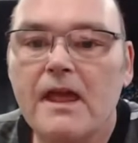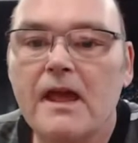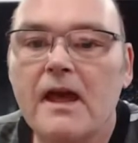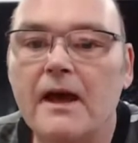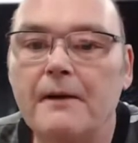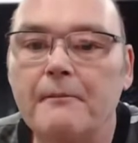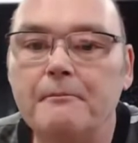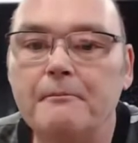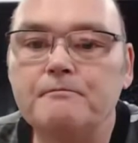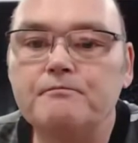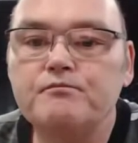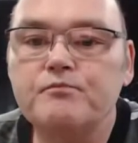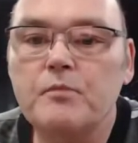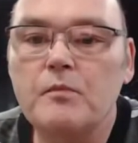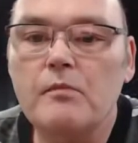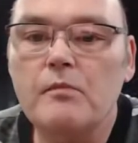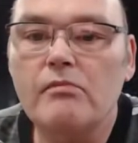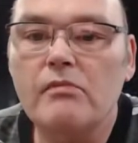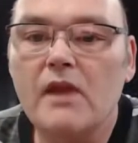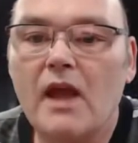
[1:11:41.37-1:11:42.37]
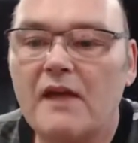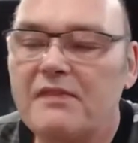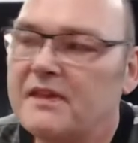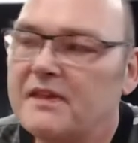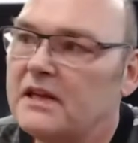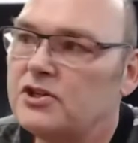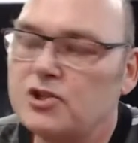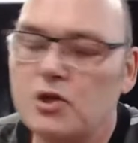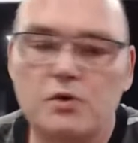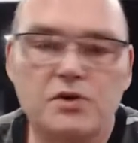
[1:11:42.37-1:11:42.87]
I
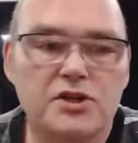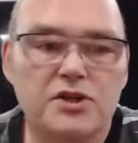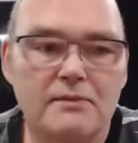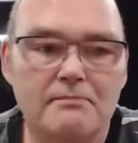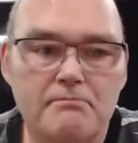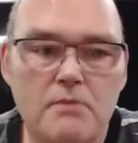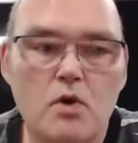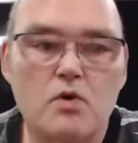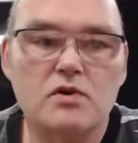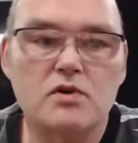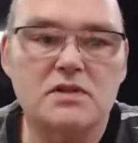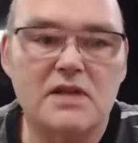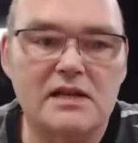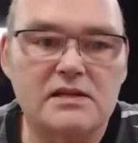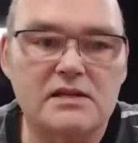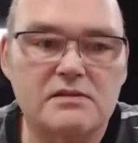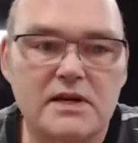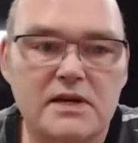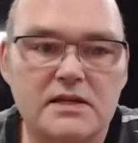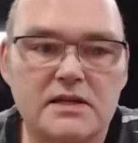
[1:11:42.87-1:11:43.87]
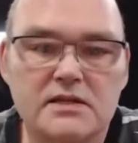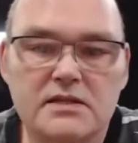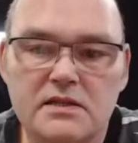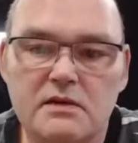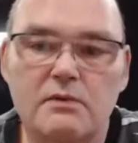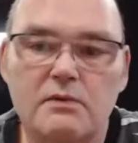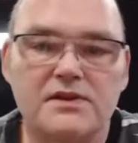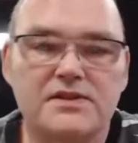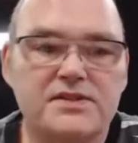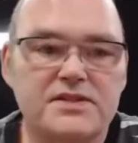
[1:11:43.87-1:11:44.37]
think I showed you the mugs last week, didn't
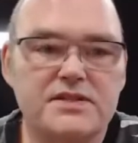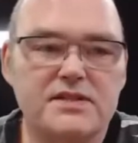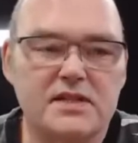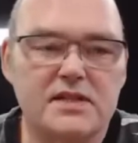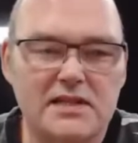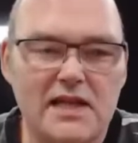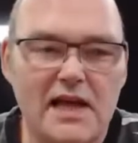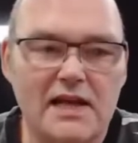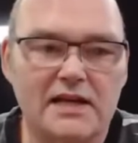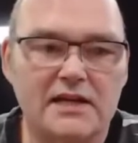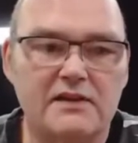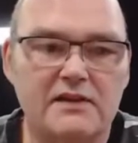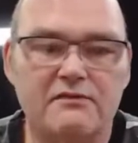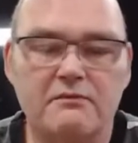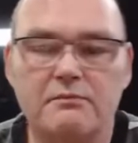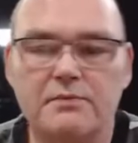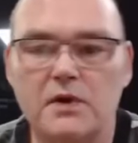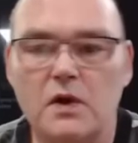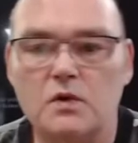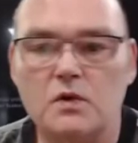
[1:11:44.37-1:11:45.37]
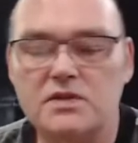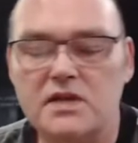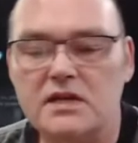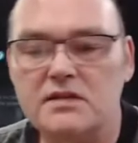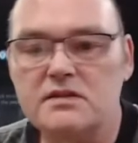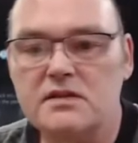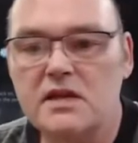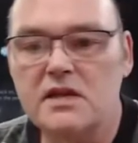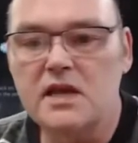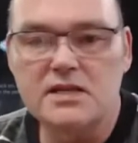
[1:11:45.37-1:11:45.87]
I? Well, this is a slightly different
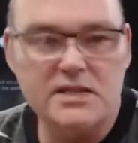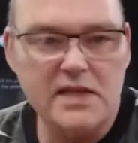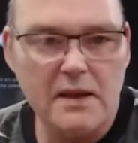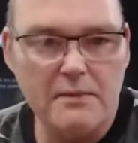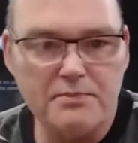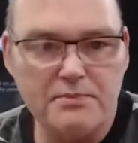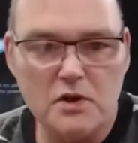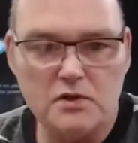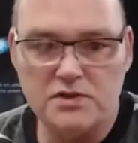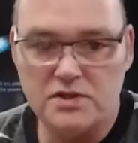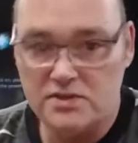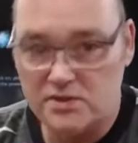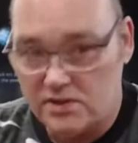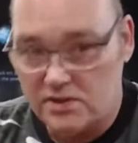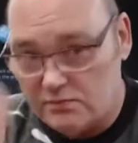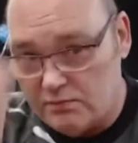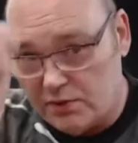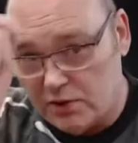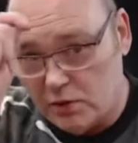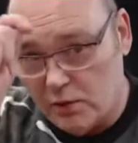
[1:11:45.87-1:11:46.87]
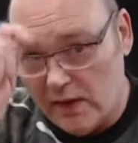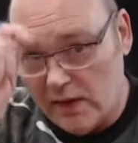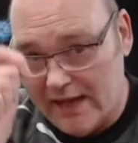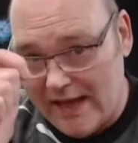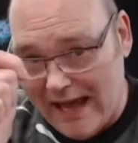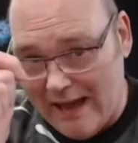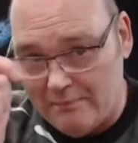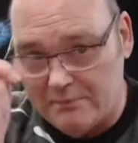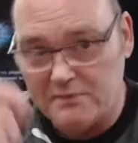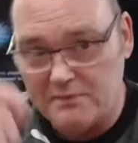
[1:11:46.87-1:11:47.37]
process. Same process as we do with
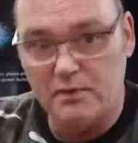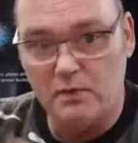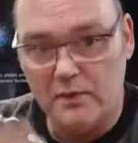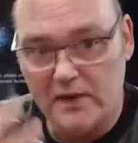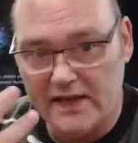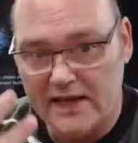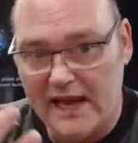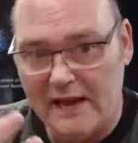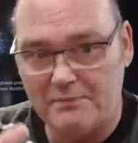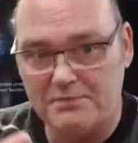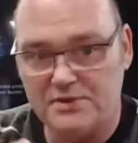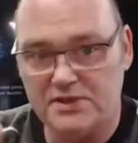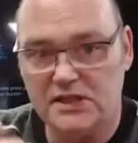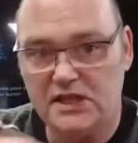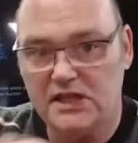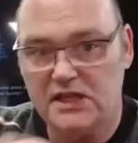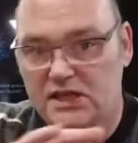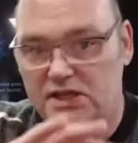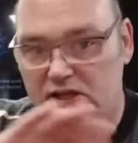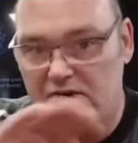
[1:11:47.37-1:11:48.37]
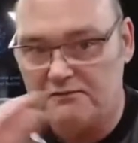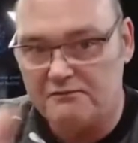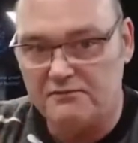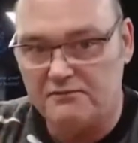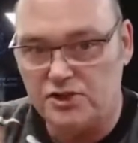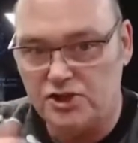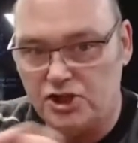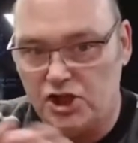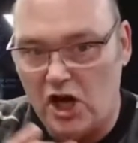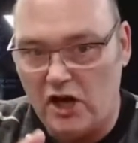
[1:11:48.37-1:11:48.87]
caps, but with caps you need a
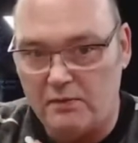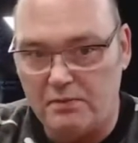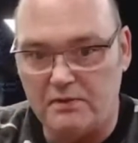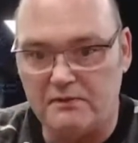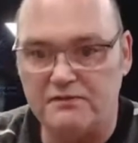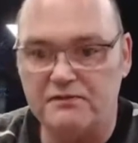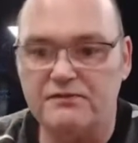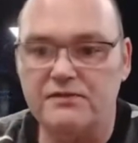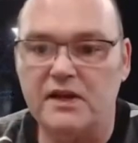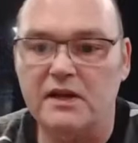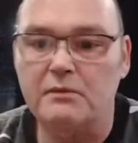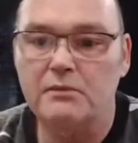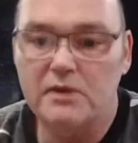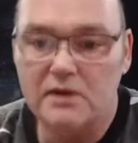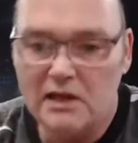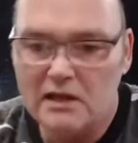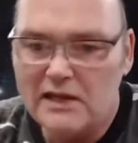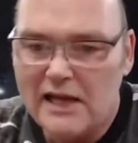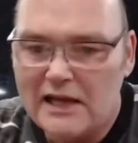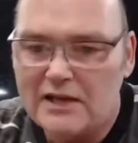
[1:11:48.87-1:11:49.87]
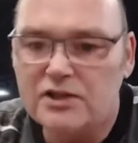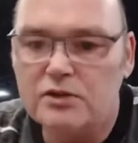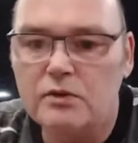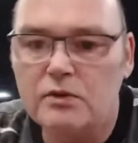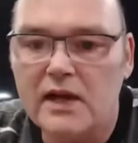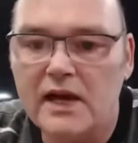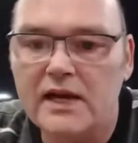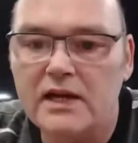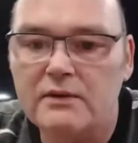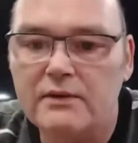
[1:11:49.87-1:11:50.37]
different shape of thing. But I'll
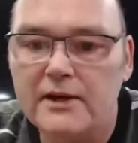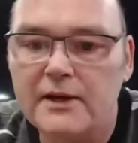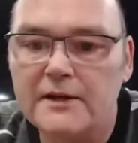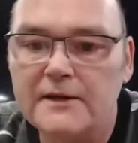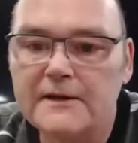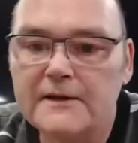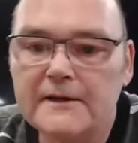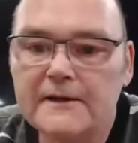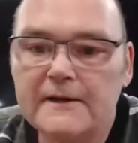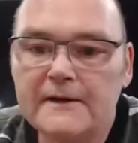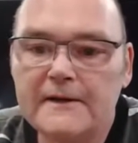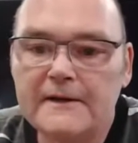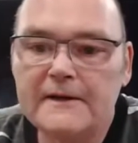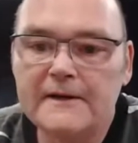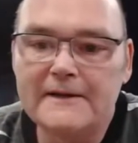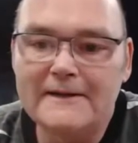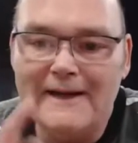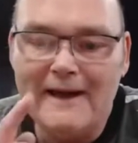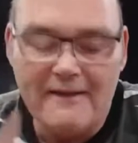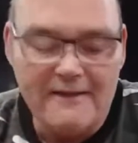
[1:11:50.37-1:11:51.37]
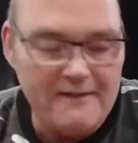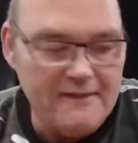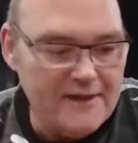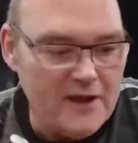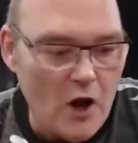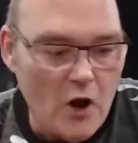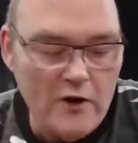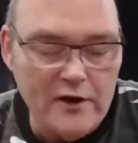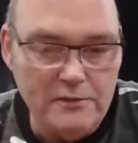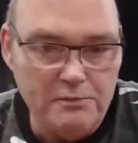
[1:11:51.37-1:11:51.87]
do that anyway. Now then,
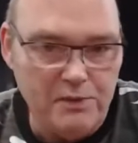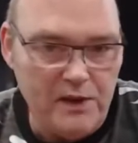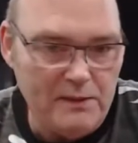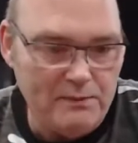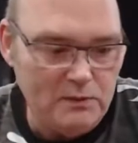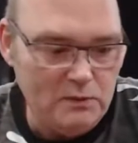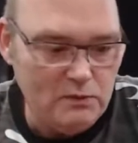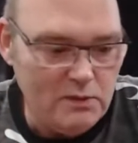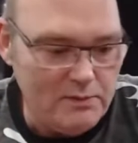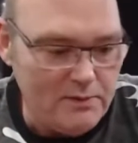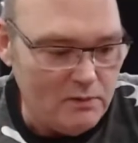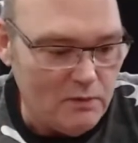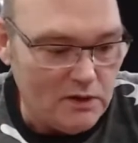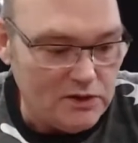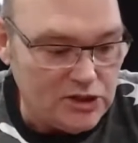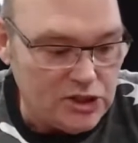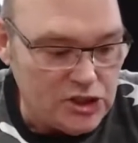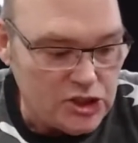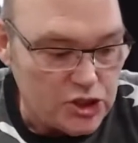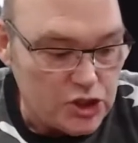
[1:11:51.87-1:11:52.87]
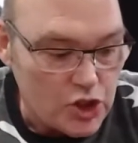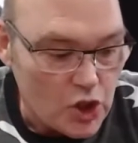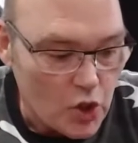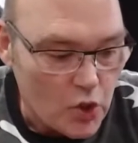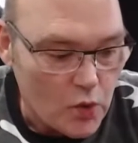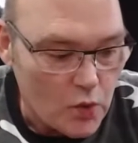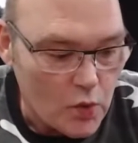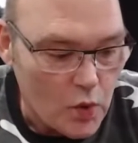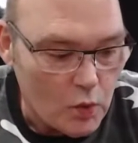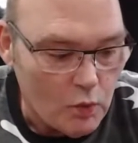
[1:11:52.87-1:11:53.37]
the orchid people will be wanting to
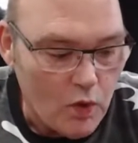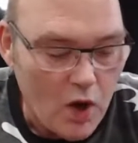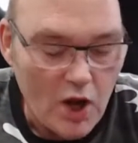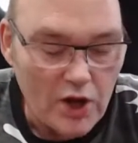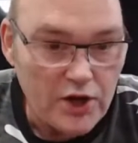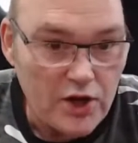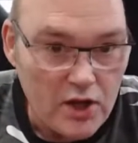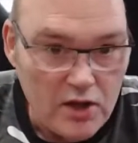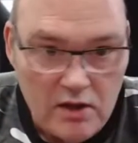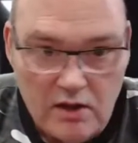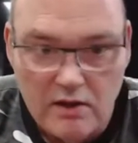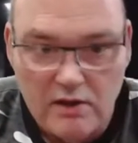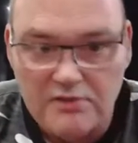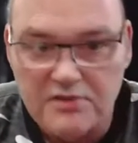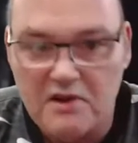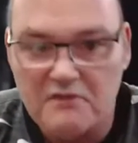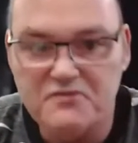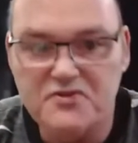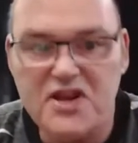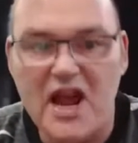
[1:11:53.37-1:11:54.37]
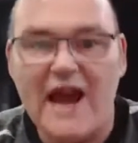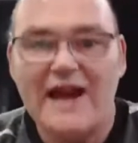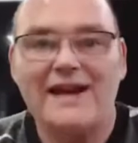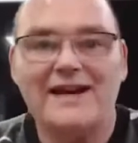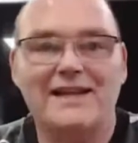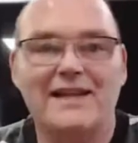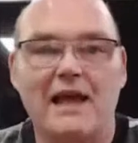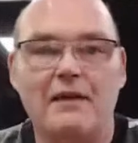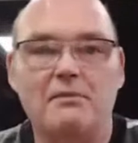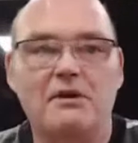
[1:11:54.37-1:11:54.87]
know what on earth I've
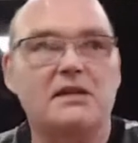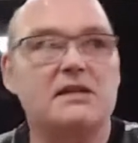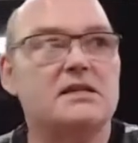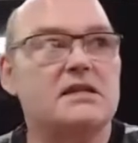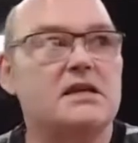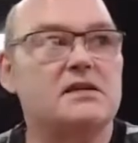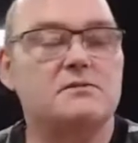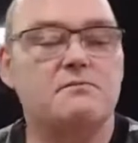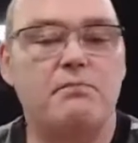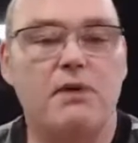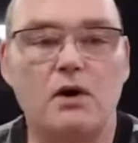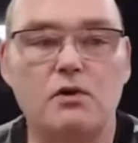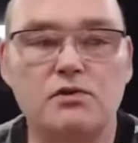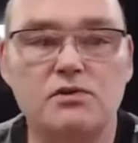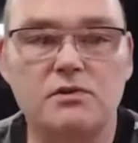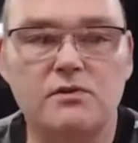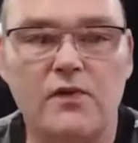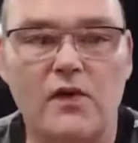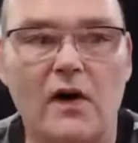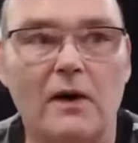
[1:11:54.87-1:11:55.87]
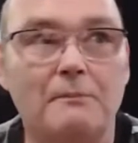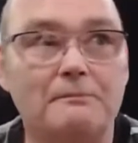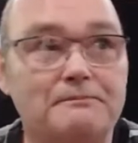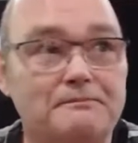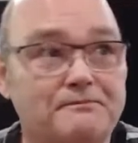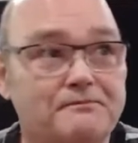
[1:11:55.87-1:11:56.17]
tagged them in this post for.